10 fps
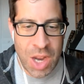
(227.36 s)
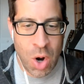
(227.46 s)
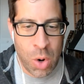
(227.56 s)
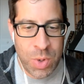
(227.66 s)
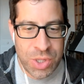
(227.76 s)
and
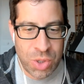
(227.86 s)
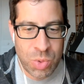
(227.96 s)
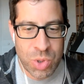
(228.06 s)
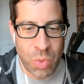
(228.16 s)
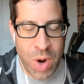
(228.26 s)
always
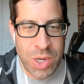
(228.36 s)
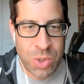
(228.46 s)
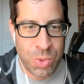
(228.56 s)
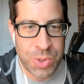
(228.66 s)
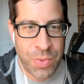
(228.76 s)
use the right
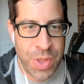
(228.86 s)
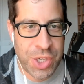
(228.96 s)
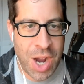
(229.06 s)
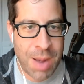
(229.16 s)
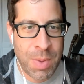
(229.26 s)
tools for the
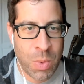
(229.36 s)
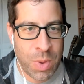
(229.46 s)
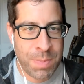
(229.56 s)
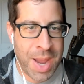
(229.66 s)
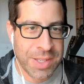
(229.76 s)
job
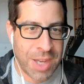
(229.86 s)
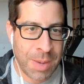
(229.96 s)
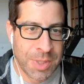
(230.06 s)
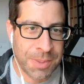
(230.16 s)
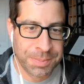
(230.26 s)
with
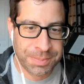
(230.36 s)
Manscaped.